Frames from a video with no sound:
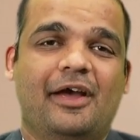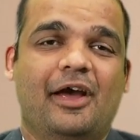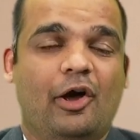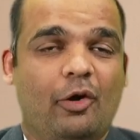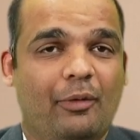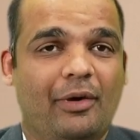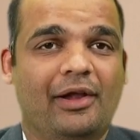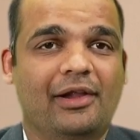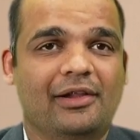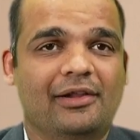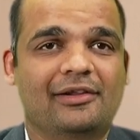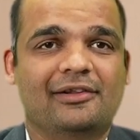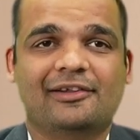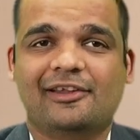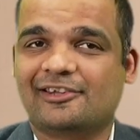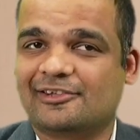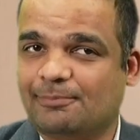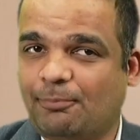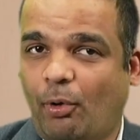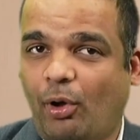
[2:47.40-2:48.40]
Well, the
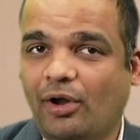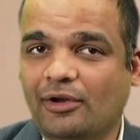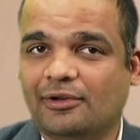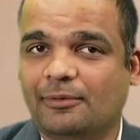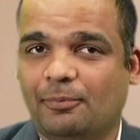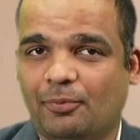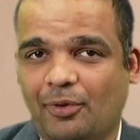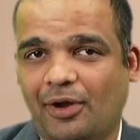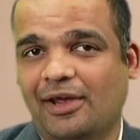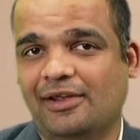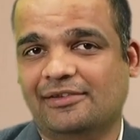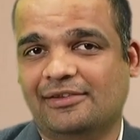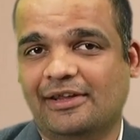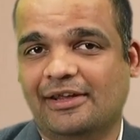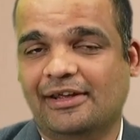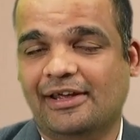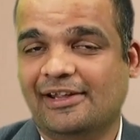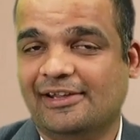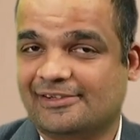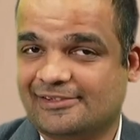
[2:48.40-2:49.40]
spot
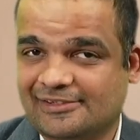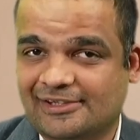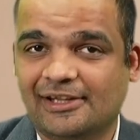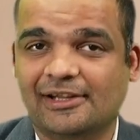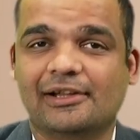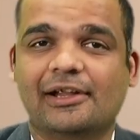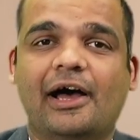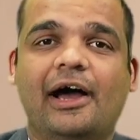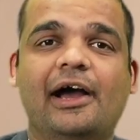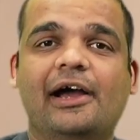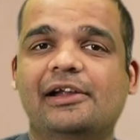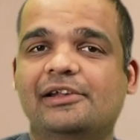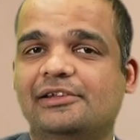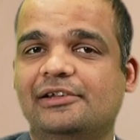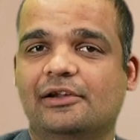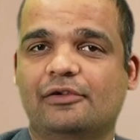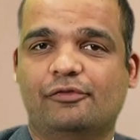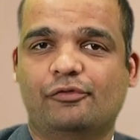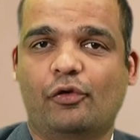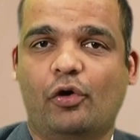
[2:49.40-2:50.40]
pricing is still
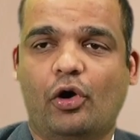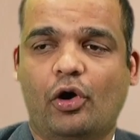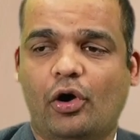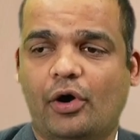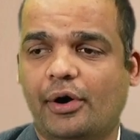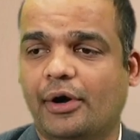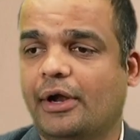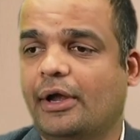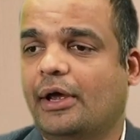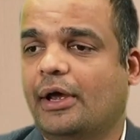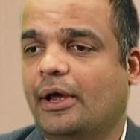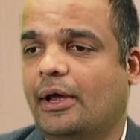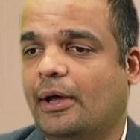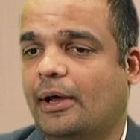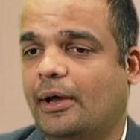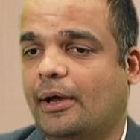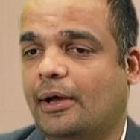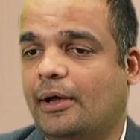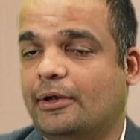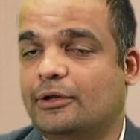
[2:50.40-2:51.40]
ideal for
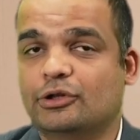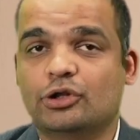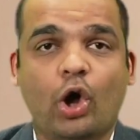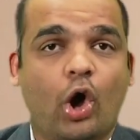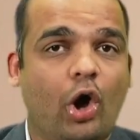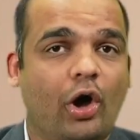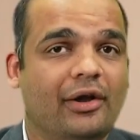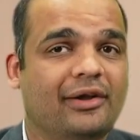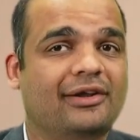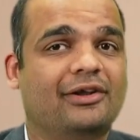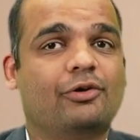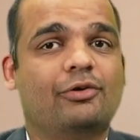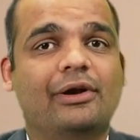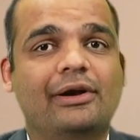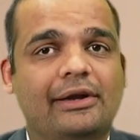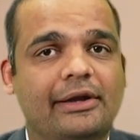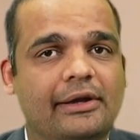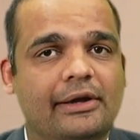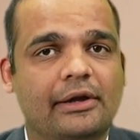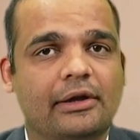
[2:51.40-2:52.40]

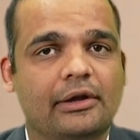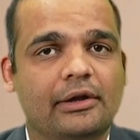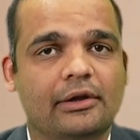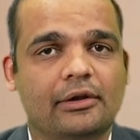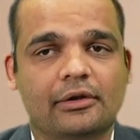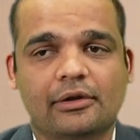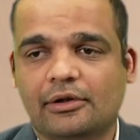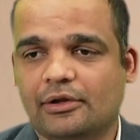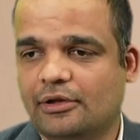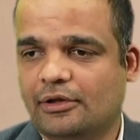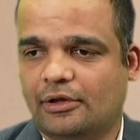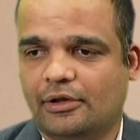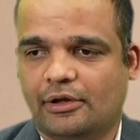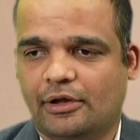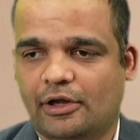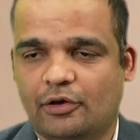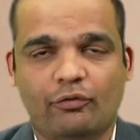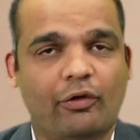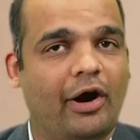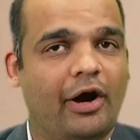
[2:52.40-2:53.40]
non-critical
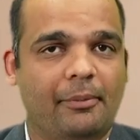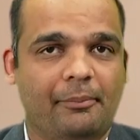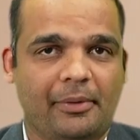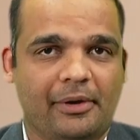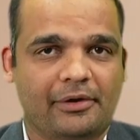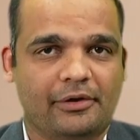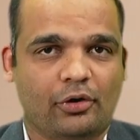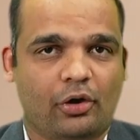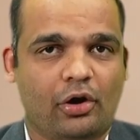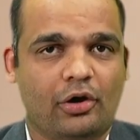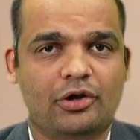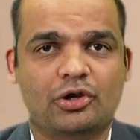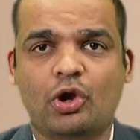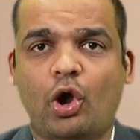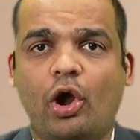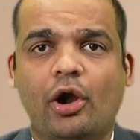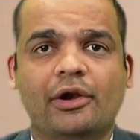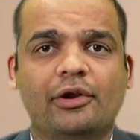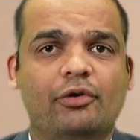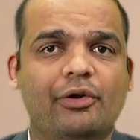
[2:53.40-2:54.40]
environment or
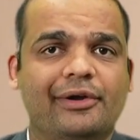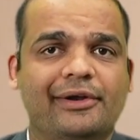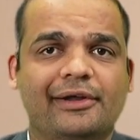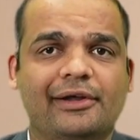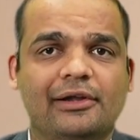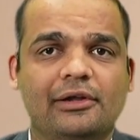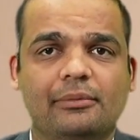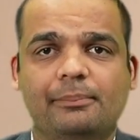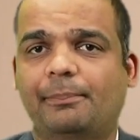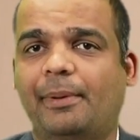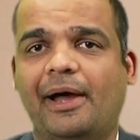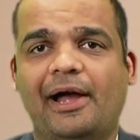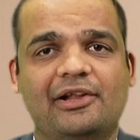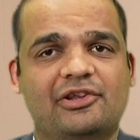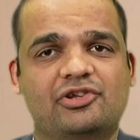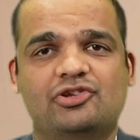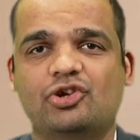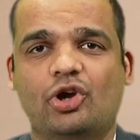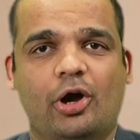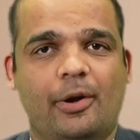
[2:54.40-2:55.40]
non-critical
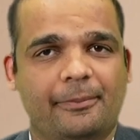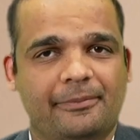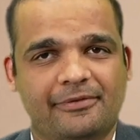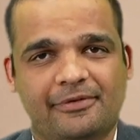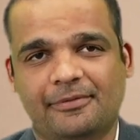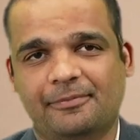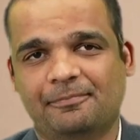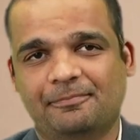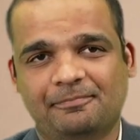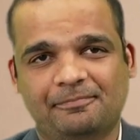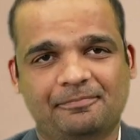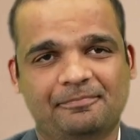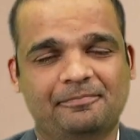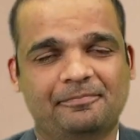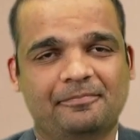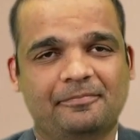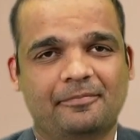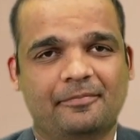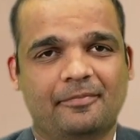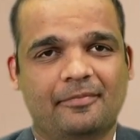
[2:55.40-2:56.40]
batch jobs.
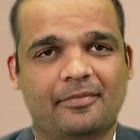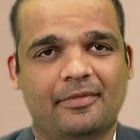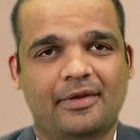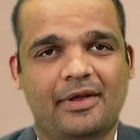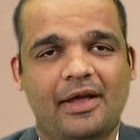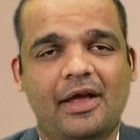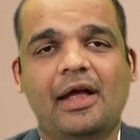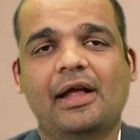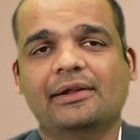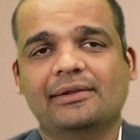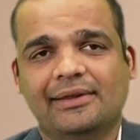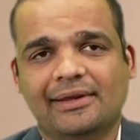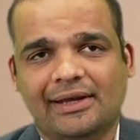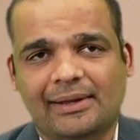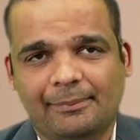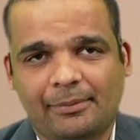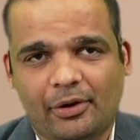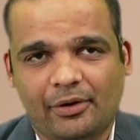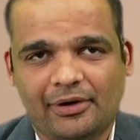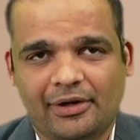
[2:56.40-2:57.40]
Think
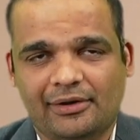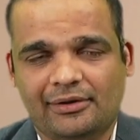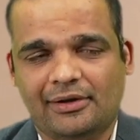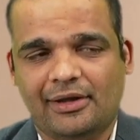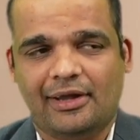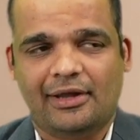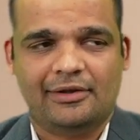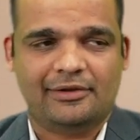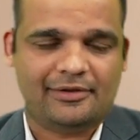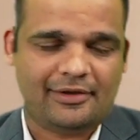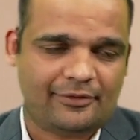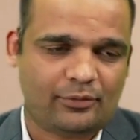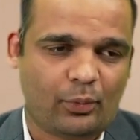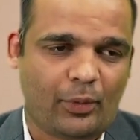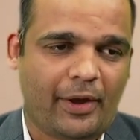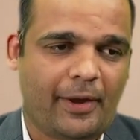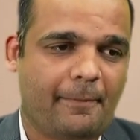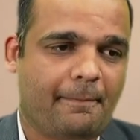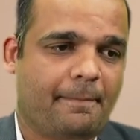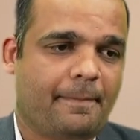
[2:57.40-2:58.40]
about it in this
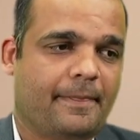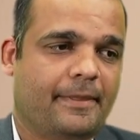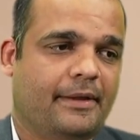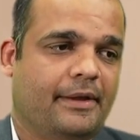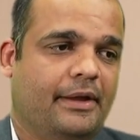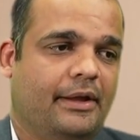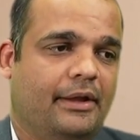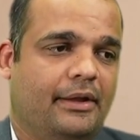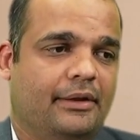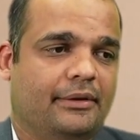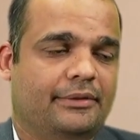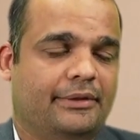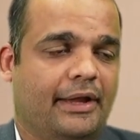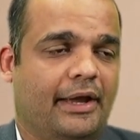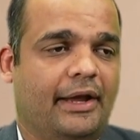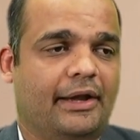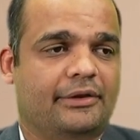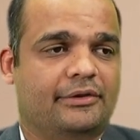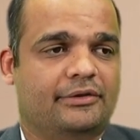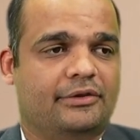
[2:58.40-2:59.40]
way,
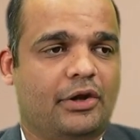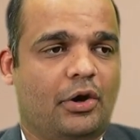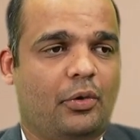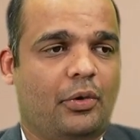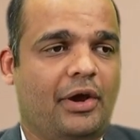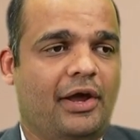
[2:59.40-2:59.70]
that there